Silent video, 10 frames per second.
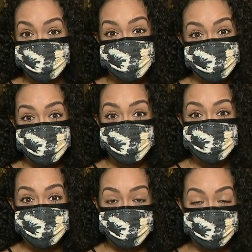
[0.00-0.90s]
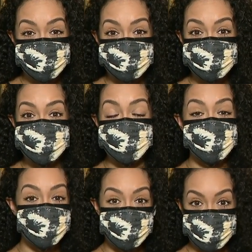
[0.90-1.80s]
difficult to wear heels for a
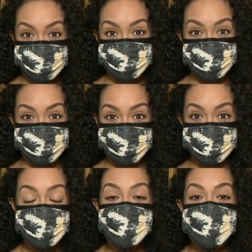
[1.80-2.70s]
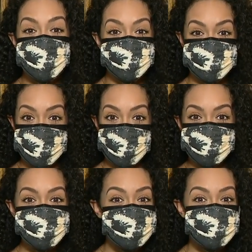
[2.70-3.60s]
long period of time. It
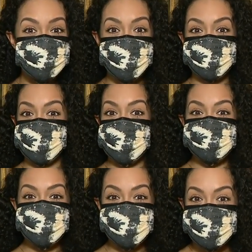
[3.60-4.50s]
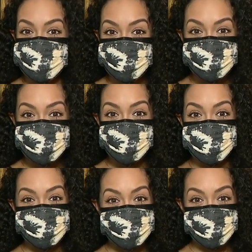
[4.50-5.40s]
doesn't matter how seasoned you are
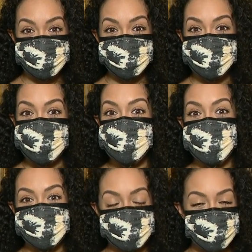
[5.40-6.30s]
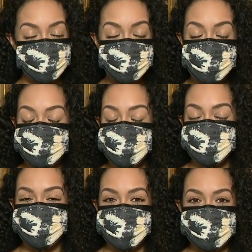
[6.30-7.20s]
at wearing them. I think every woman's
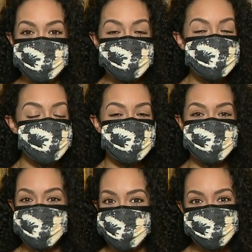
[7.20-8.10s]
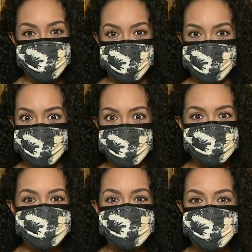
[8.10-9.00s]
feet, they start to ache at
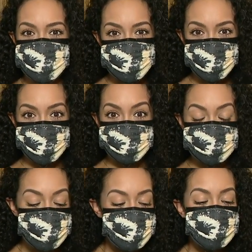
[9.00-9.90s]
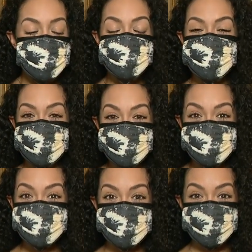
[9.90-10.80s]
some point. And this
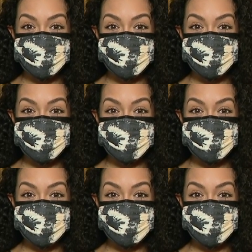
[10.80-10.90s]
is the